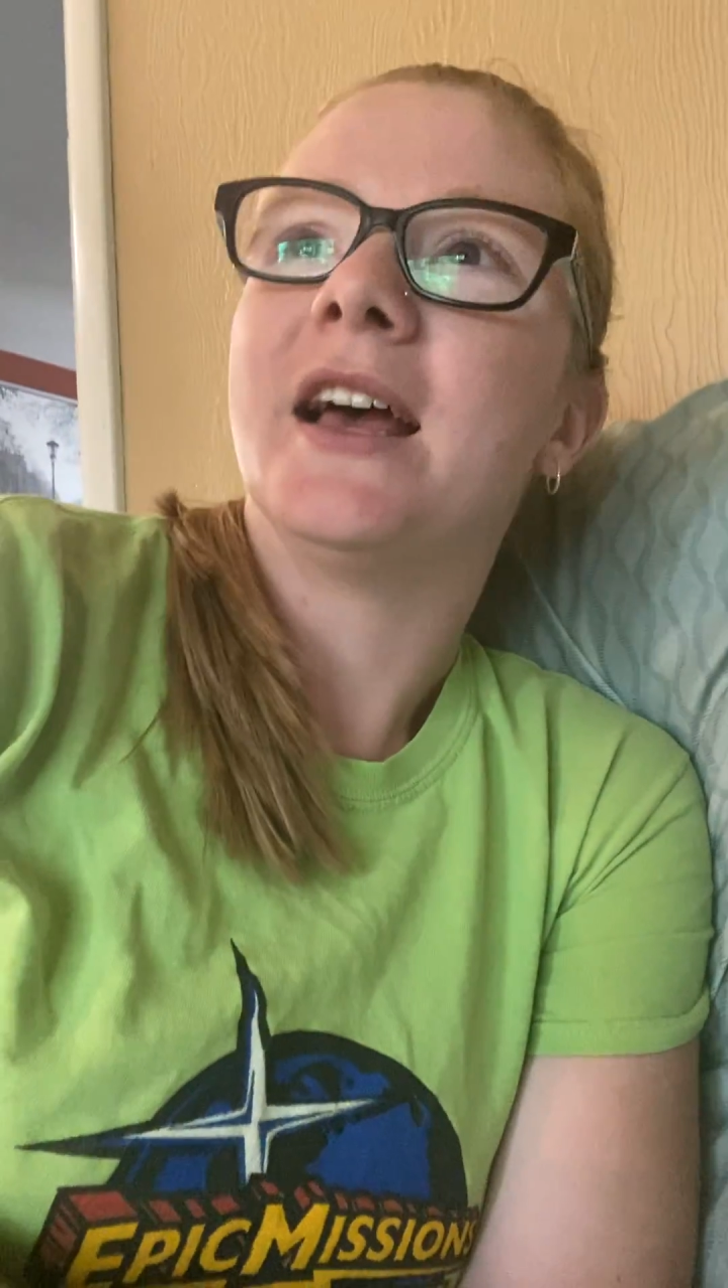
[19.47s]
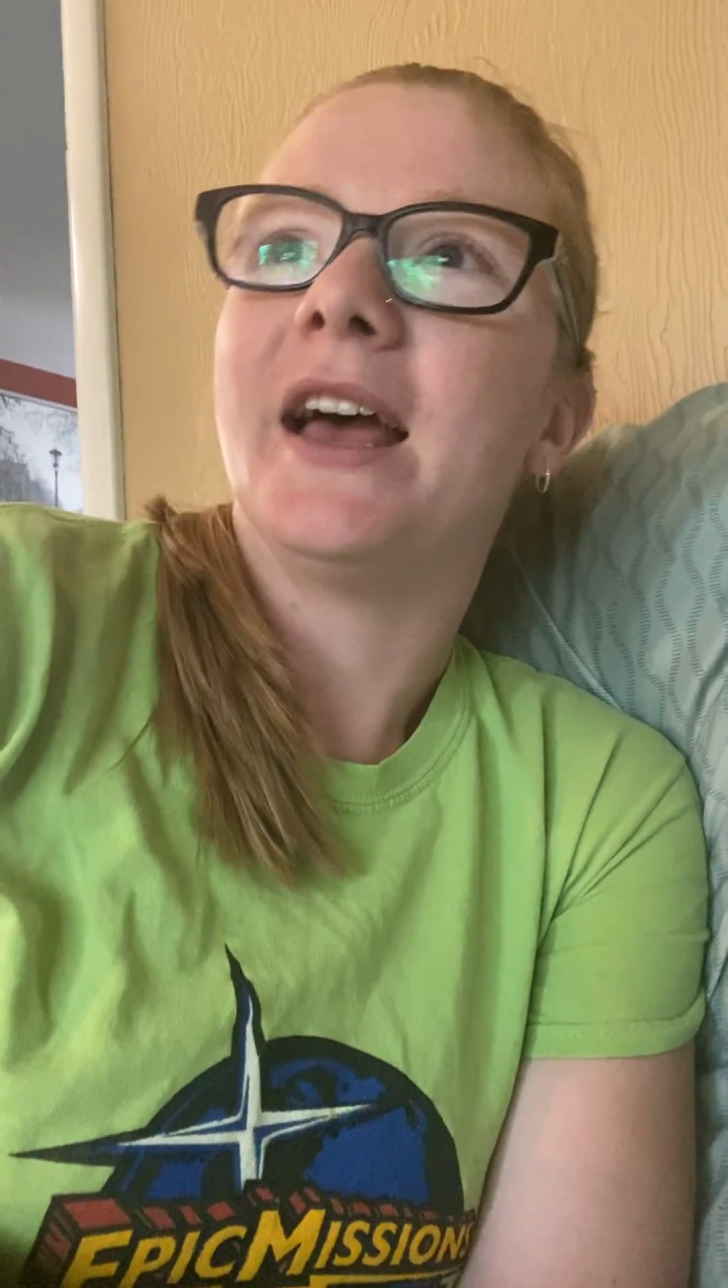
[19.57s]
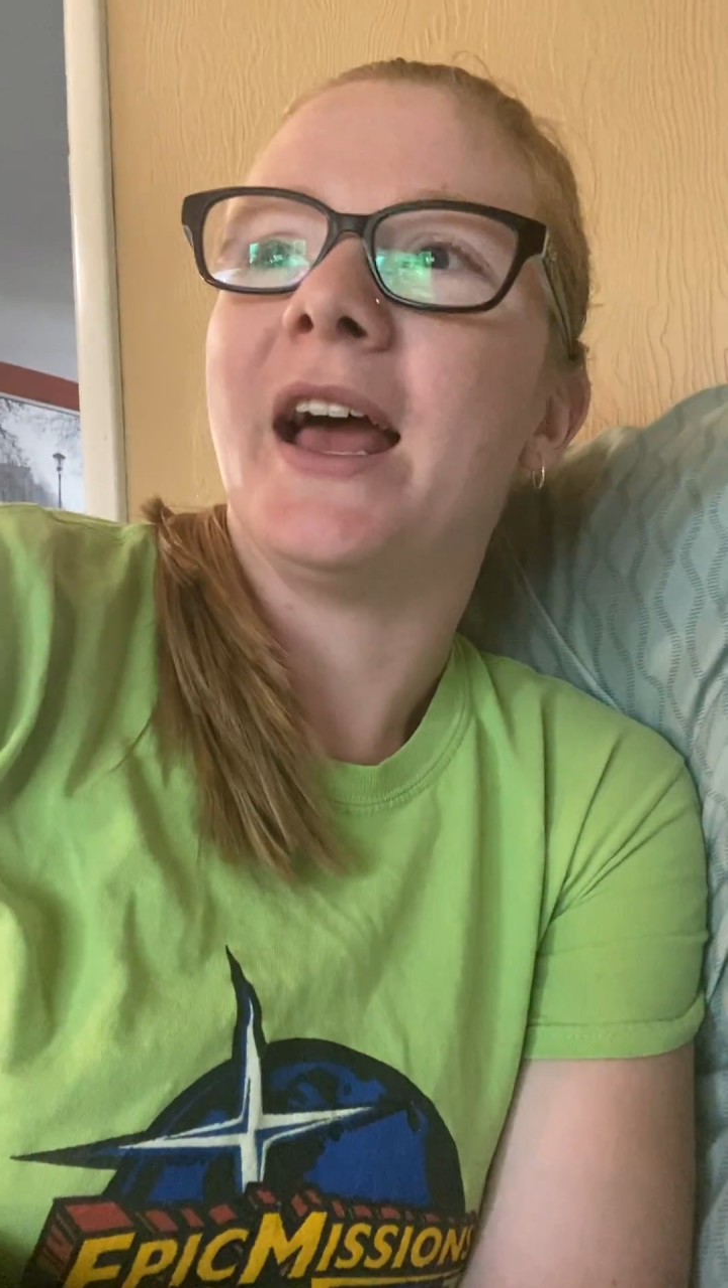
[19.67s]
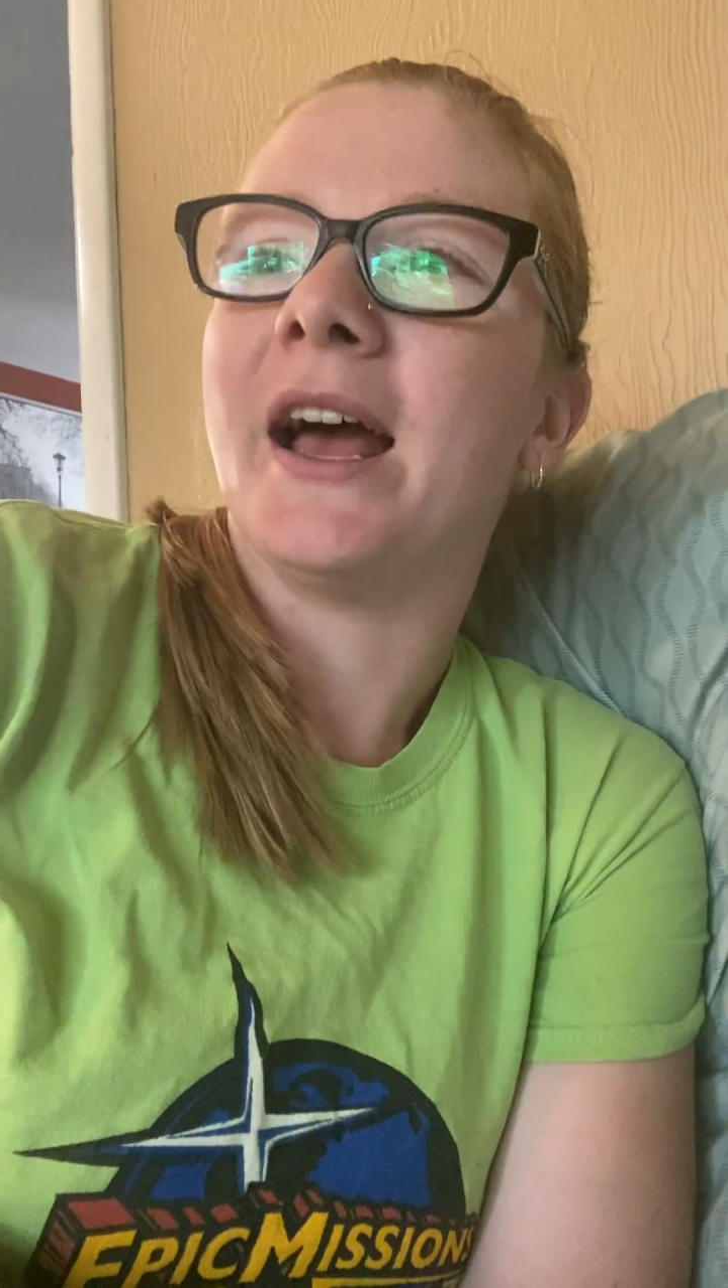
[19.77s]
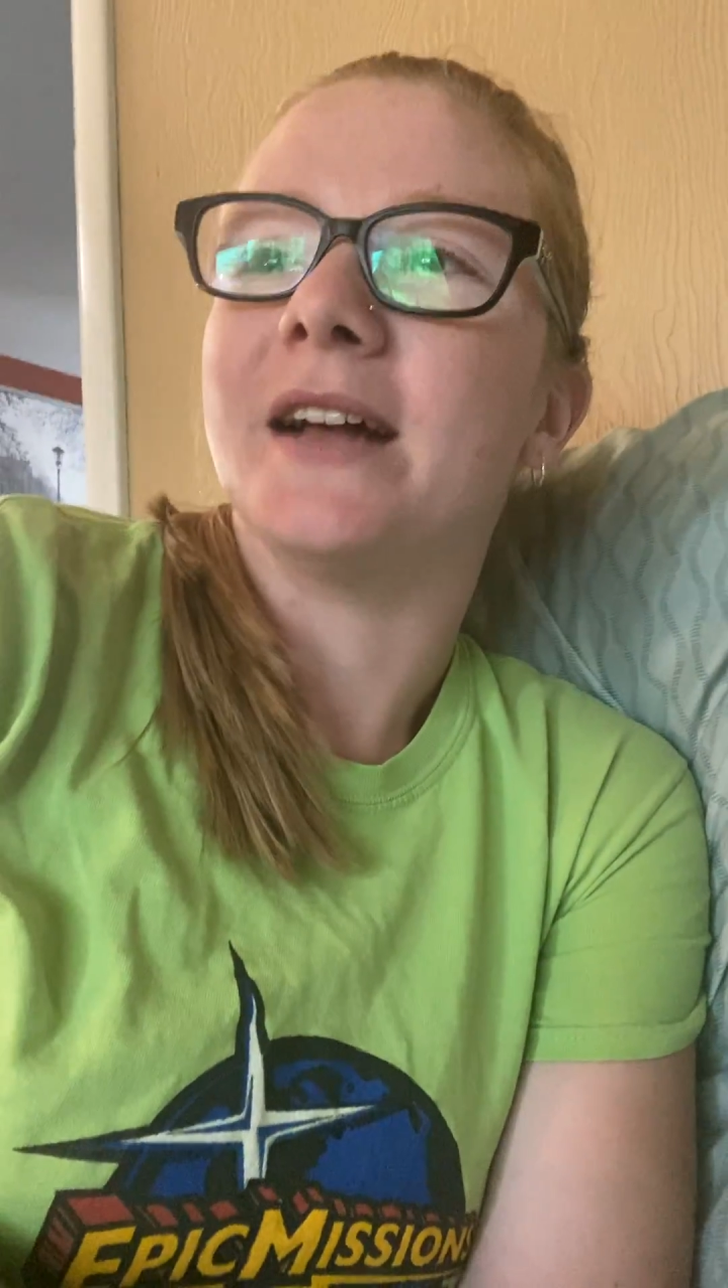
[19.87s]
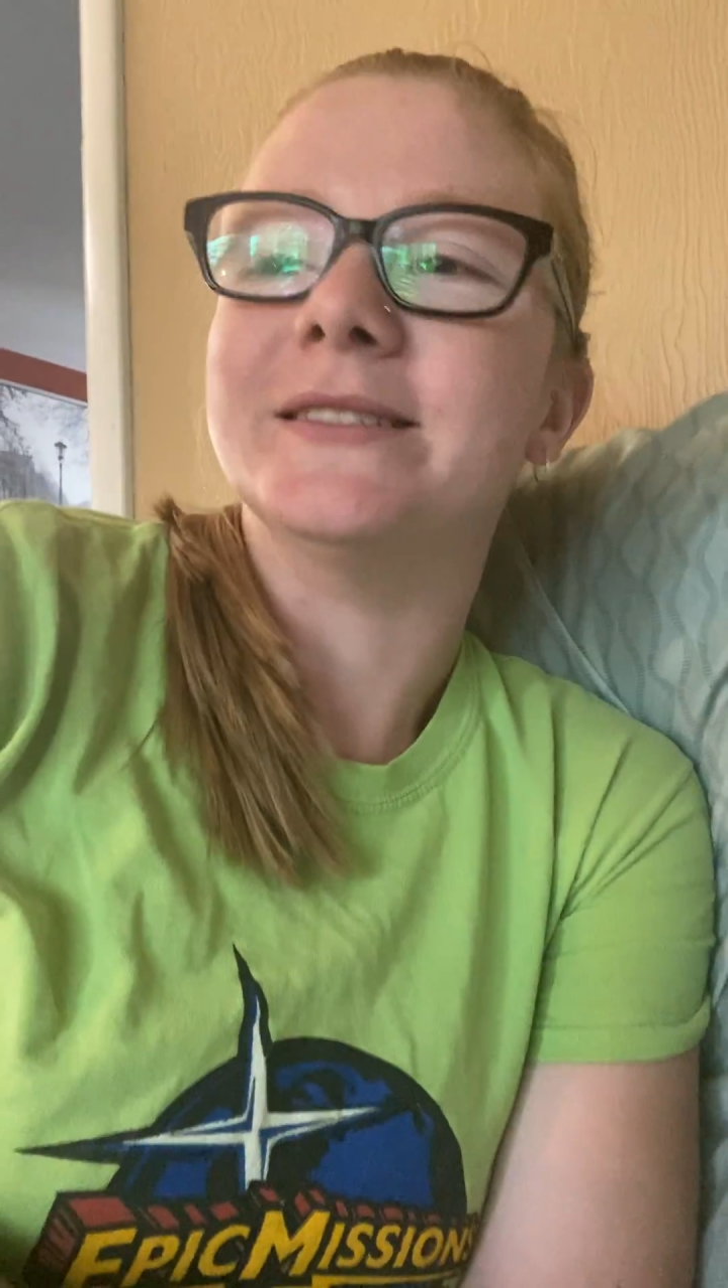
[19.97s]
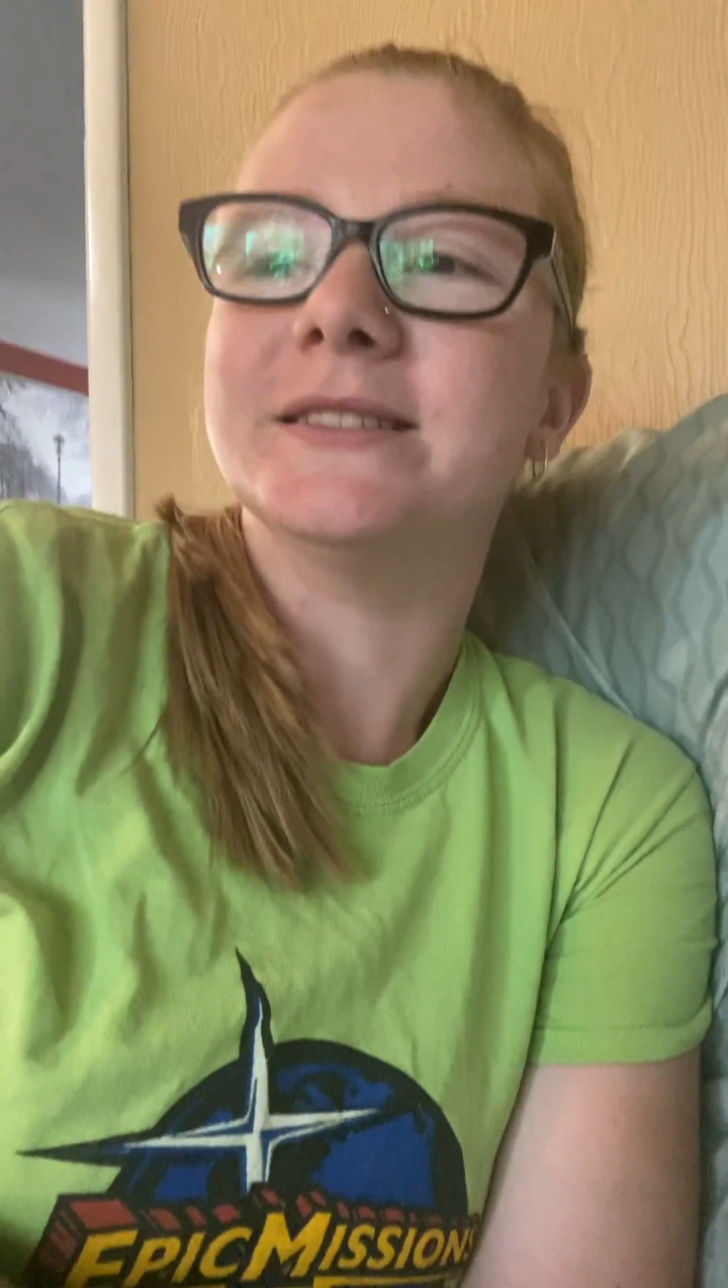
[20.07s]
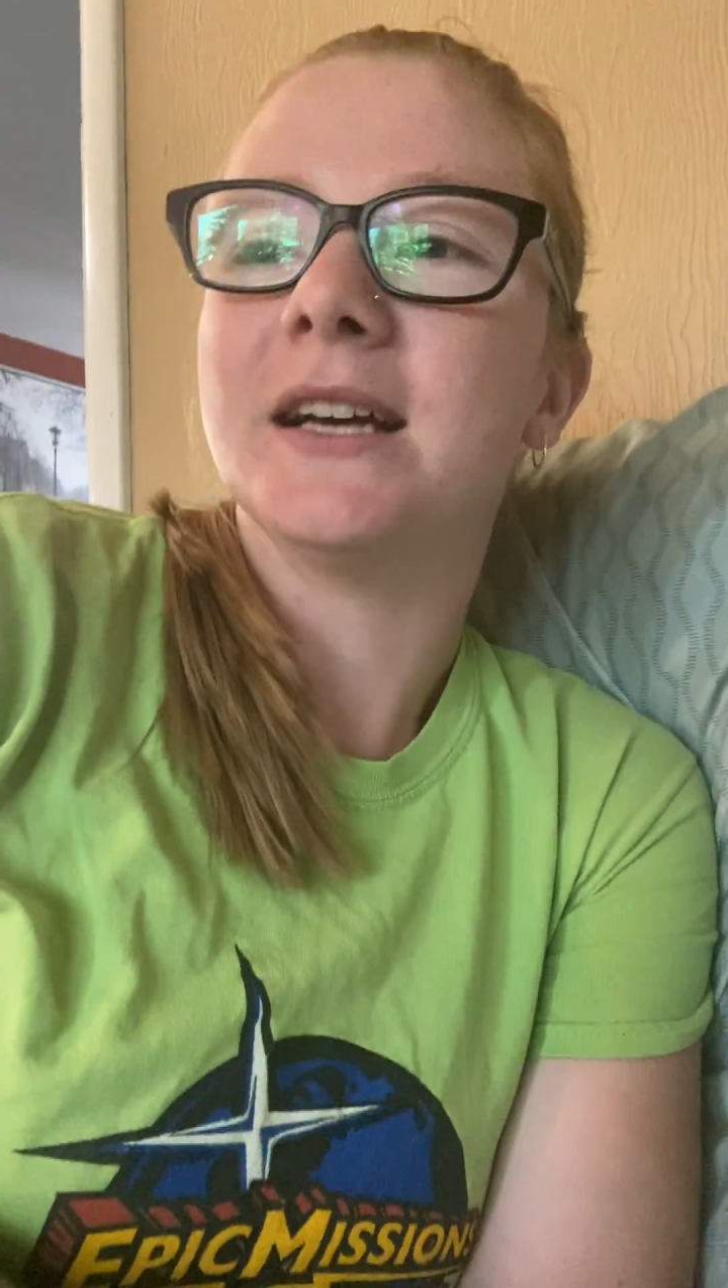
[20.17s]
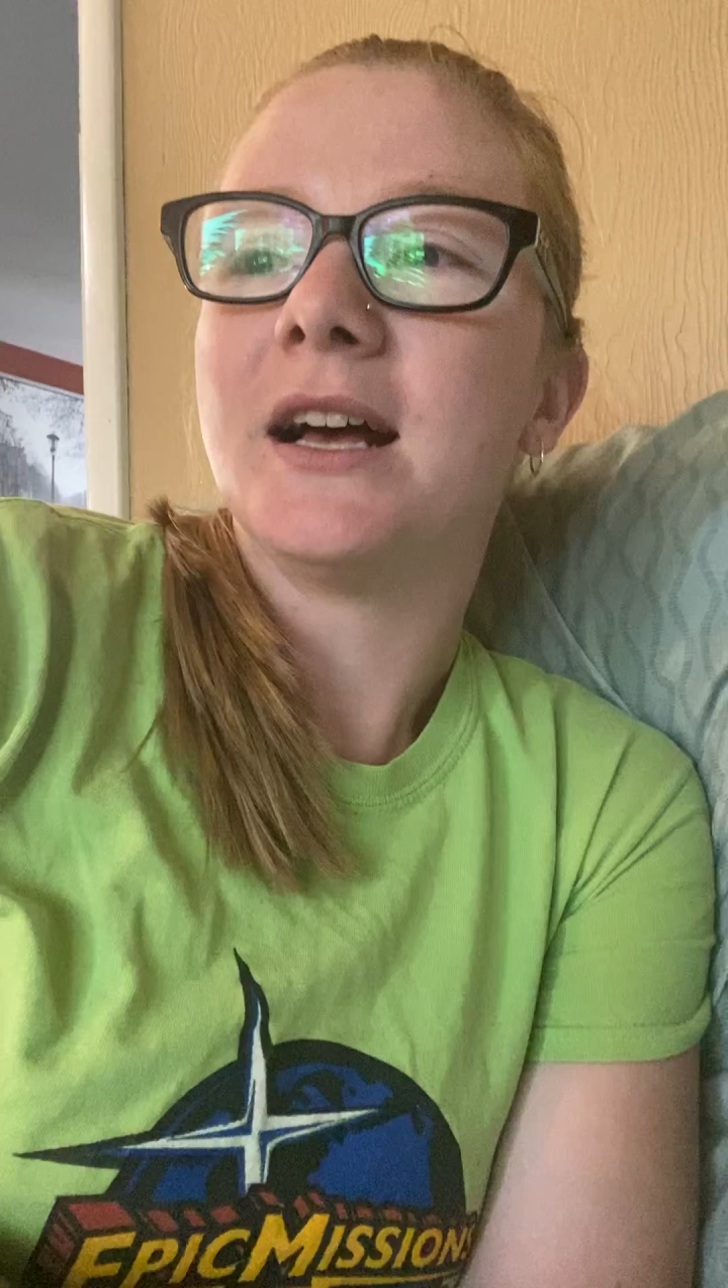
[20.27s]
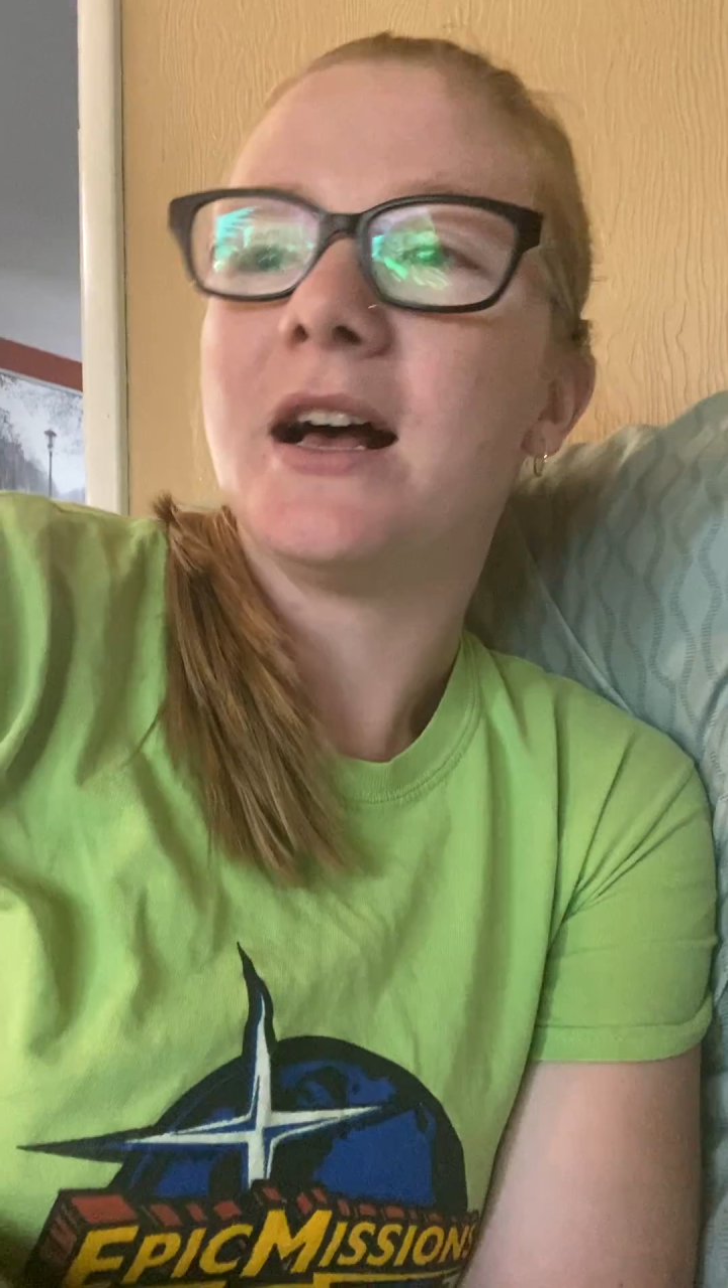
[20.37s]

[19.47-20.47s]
and